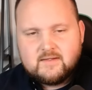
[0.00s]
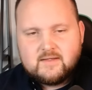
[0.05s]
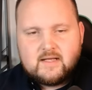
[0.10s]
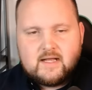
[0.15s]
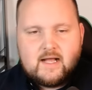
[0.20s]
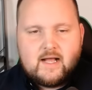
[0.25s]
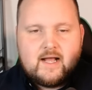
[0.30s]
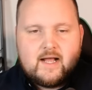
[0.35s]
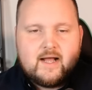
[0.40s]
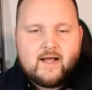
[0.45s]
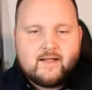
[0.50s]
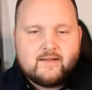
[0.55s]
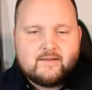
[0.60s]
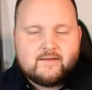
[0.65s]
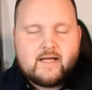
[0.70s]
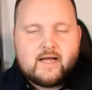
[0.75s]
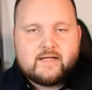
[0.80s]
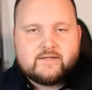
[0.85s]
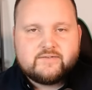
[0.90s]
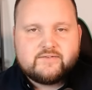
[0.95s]

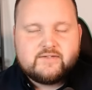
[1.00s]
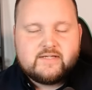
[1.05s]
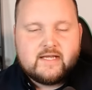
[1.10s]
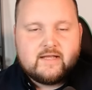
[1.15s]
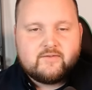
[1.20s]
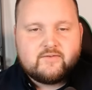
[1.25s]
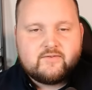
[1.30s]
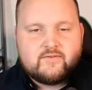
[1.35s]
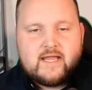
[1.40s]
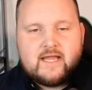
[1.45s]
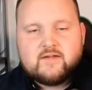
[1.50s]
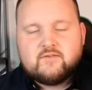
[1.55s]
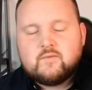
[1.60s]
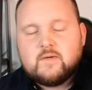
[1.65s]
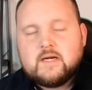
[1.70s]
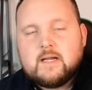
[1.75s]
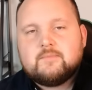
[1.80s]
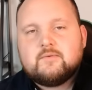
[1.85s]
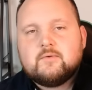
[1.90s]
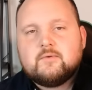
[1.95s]
last year. Eggs
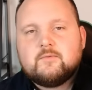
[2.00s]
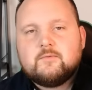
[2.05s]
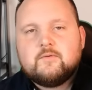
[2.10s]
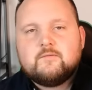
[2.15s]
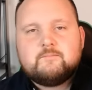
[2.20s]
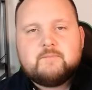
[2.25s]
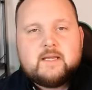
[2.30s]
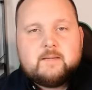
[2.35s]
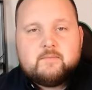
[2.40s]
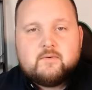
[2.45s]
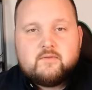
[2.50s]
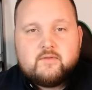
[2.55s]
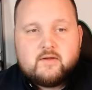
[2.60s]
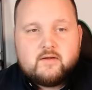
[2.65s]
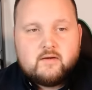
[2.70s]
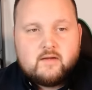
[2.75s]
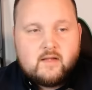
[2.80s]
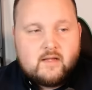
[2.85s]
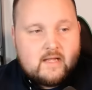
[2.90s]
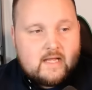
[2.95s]
went up through the roof. People
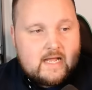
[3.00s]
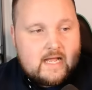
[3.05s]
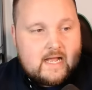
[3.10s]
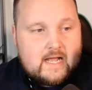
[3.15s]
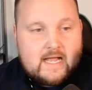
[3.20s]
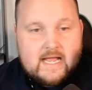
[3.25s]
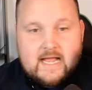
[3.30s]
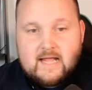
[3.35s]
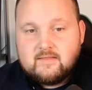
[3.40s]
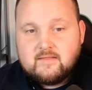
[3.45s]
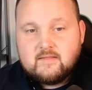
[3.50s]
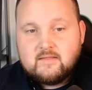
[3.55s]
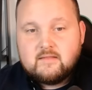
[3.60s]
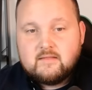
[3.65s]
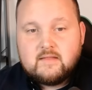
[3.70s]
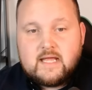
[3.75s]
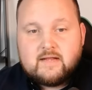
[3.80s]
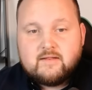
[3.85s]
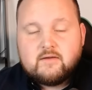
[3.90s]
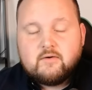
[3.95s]
that had
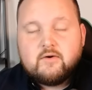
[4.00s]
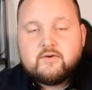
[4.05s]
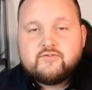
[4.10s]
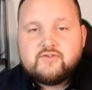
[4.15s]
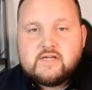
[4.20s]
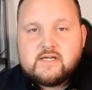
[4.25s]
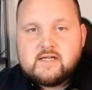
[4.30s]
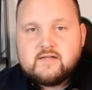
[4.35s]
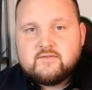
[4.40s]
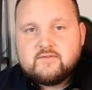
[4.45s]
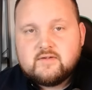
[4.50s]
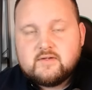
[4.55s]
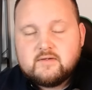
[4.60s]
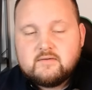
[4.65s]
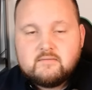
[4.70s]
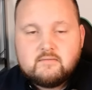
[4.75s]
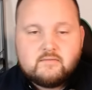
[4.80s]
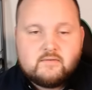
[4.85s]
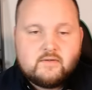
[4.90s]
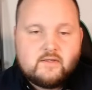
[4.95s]
their own chickens
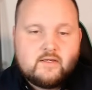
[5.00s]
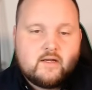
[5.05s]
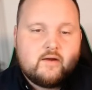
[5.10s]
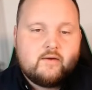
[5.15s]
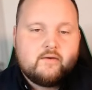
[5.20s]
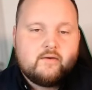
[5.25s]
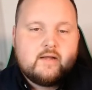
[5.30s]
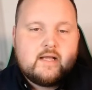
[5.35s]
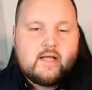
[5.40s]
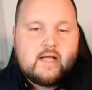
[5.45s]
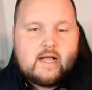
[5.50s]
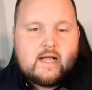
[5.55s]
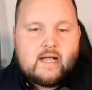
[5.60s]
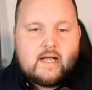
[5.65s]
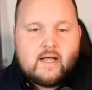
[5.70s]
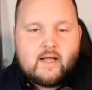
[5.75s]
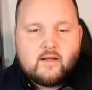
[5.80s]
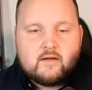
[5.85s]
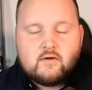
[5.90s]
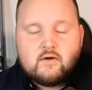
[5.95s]
and, you know,
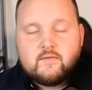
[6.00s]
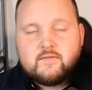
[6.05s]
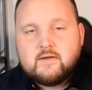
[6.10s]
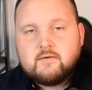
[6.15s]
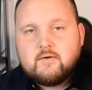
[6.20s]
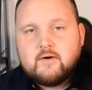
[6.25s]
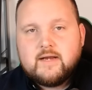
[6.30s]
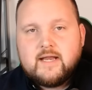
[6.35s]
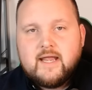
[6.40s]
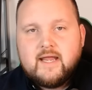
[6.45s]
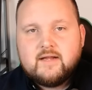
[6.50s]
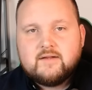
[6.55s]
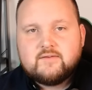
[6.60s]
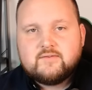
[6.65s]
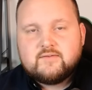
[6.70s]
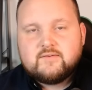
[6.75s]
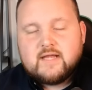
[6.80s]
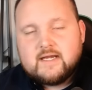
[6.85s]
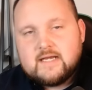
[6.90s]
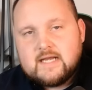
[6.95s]
got their own
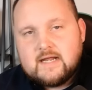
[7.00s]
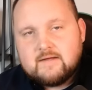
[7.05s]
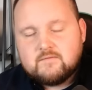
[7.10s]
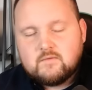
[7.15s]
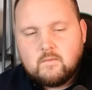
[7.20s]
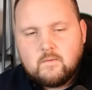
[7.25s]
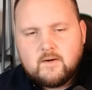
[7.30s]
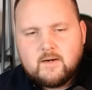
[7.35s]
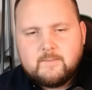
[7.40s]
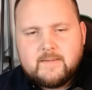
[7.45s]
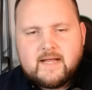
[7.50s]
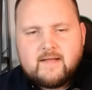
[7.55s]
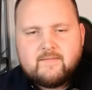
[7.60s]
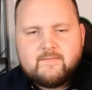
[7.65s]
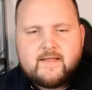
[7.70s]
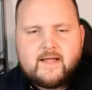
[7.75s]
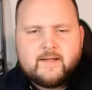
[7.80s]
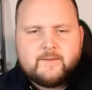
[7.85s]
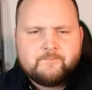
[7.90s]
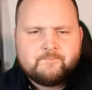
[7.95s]
eggs, they didn't have to worry about
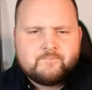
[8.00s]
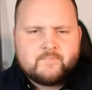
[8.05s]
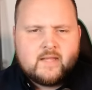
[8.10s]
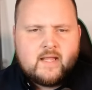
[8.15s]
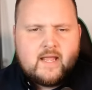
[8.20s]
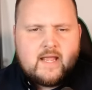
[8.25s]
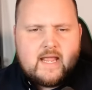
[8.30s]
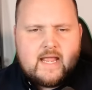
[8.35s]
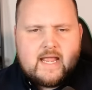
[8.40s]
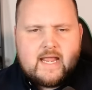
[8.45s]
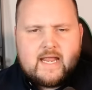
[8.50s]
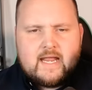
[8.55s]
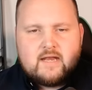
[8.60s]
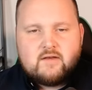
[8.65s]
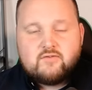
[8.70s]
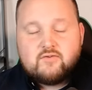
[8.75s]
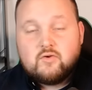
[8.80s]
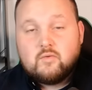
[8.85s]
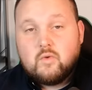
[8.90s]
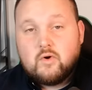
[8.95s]
that.
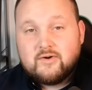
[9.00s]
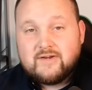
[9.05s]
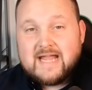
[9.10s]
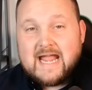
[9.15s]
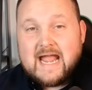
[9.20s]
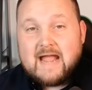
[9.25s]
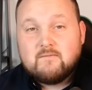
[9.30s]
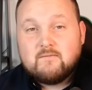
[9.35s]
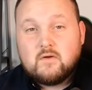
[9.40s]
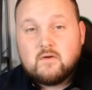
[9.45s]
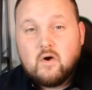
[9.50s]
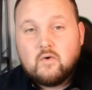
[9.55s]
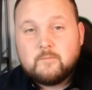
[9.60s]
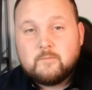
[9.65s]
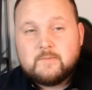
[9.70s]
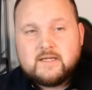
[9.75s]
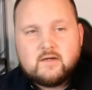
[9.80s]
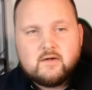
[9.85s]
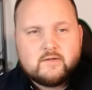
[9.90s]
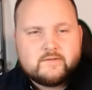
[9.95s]
And you want to have gold,
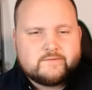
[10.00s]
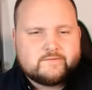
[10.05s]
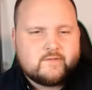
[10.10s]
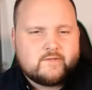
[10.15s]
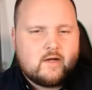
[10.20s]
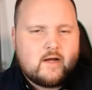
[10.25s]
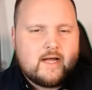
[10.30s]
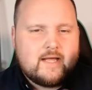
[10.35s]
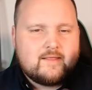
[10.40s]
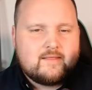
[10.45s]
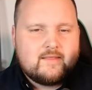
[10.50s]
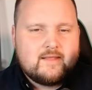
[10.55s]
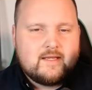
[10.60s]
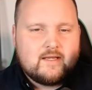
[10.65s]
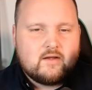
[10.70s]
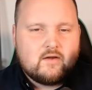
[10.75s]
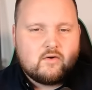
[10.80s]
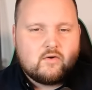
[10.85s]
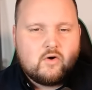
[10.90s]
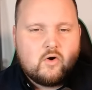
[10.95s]
because I
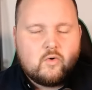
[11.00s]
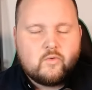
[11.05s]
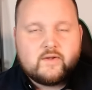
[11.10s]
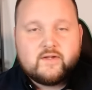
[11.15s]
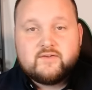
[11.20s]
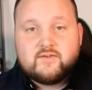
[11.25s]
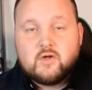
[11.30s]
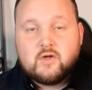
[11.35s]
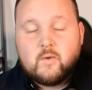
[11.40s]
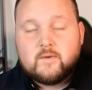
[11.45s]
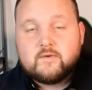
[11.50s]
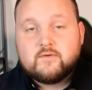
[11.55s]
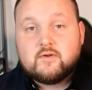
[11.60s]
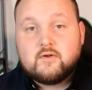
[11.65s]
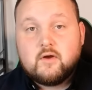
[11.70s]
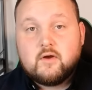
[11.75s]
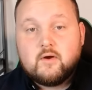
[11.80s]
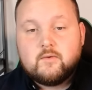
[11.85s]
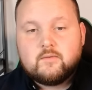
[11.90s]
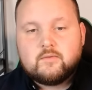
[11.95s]
think gold is going to
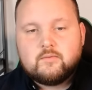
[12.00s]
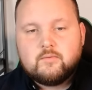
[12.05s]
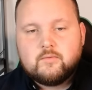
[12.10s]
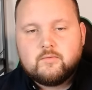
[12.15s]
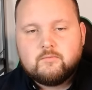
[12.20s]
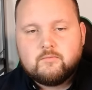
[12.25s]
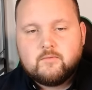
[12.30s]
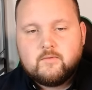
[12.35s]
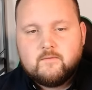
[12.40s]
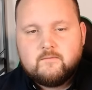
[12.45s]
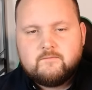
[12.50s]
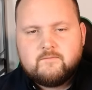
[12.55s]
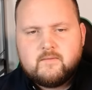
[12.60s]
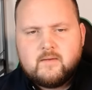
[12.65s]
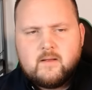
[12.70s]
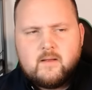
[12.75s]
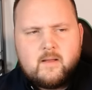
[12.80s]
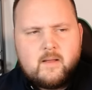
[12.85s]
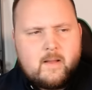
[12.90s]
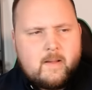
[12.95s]
go through the roof.
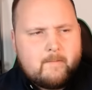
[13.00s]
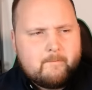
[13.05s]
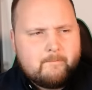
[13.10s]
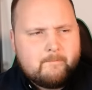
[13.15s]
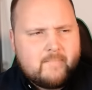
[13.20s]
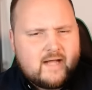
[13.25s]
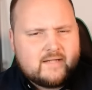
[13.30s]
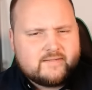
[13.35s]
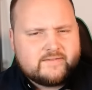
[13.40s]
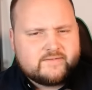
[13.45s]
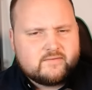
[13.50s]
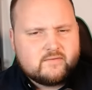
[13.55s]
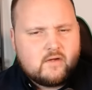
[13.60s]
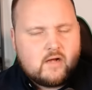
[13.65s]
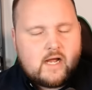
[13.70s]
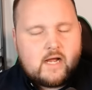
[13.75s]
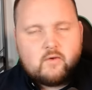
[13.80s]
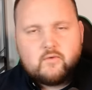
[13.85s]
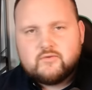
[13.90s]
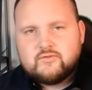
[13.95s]
But
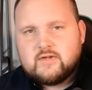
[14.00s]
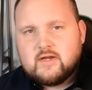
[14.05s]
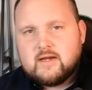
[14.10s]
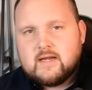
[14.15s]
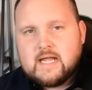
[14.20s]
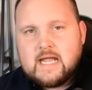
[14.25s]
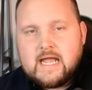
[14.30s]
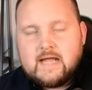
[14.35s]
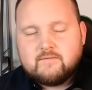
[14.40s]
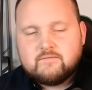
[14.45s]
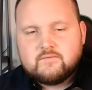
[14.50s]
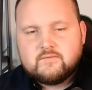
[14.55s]
I also have